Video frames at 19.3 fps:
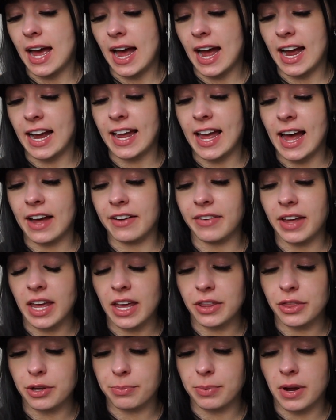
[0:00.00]
I have
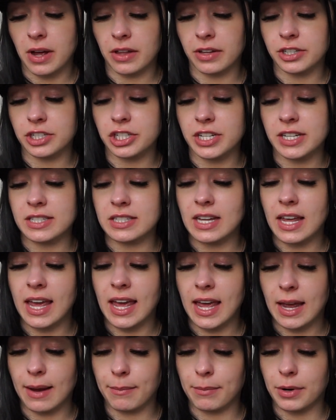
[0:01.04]
Anthropologie's
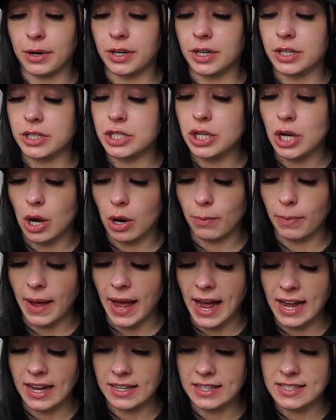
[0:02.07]
Ambered
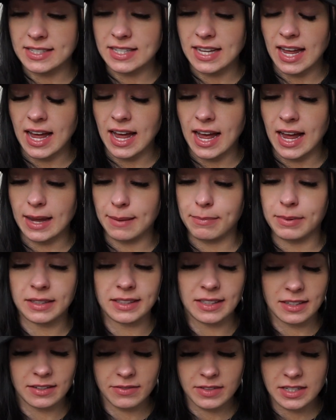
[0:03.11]
Topaz. I
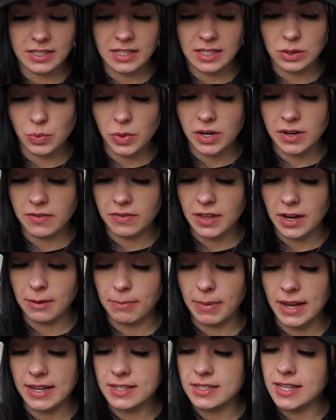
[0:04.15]
believe this is one of their
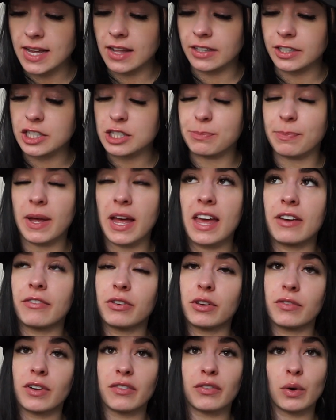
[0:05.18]
best sellers, but if
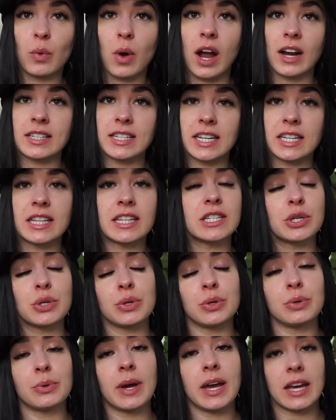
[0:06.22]
you've ever walked
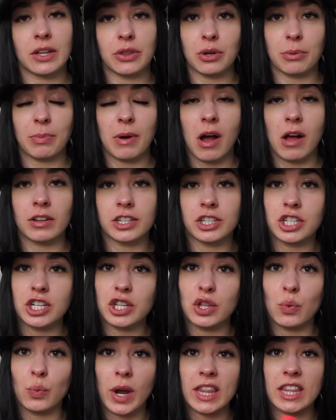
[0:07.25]
into Anthropologie,
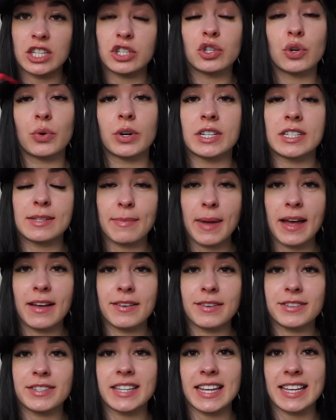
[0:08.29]
the way the store
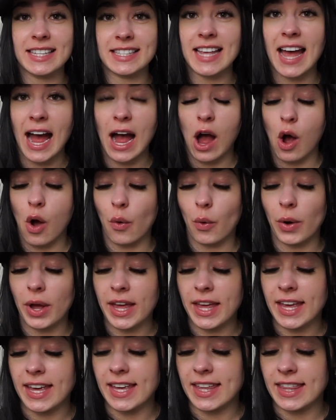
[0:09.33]
smells is how
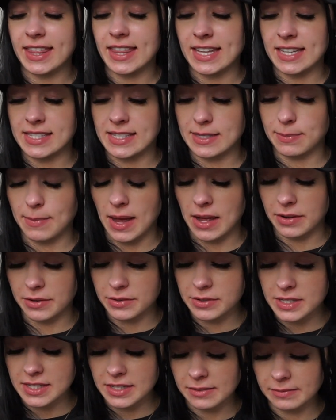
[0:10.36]
this
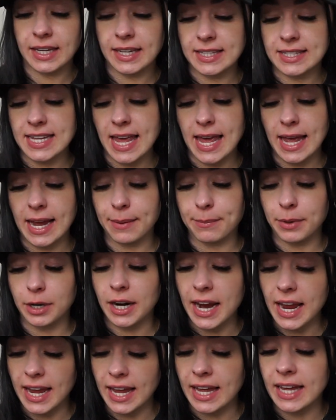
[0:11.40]
smells. It's amber
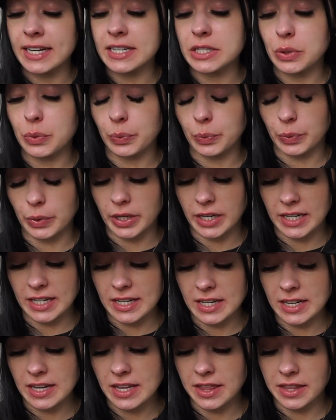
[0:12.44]
and
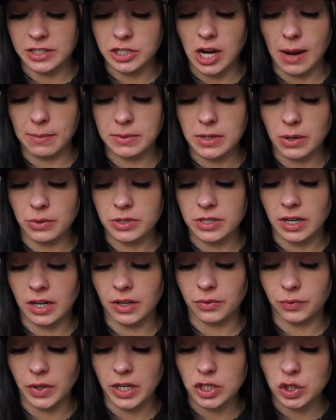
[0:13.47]
woody. The top notes
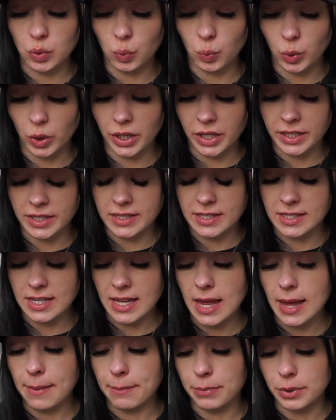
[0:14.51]
are rich woods,
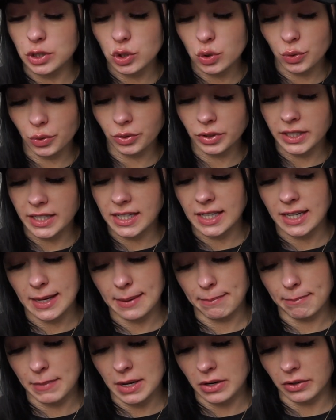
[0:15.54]
patchouli,
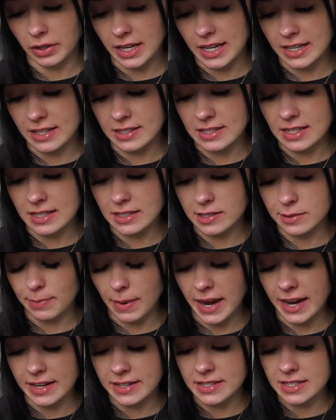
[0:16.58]
middle is
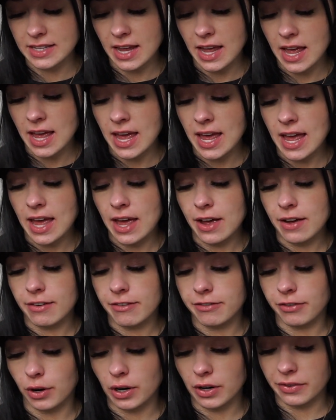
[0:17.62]
spice,
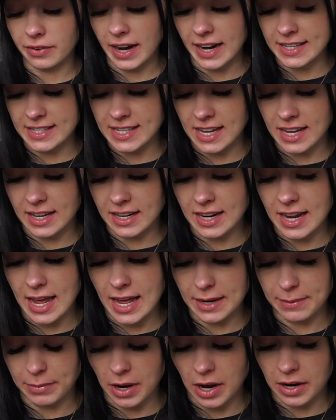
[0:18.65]
fir resin,
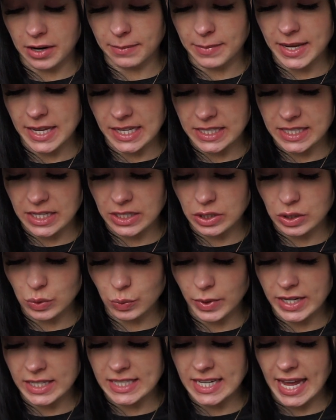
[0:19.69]
and bottom is
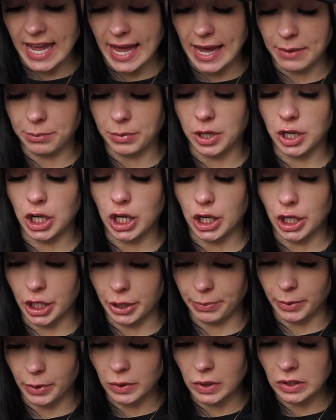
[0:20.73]
sweet amber
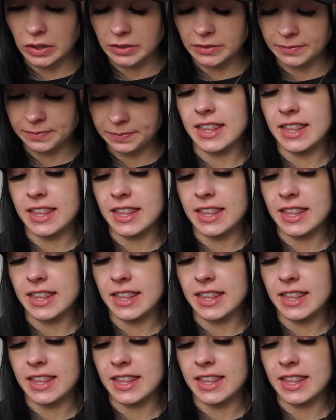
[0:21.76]
herbal.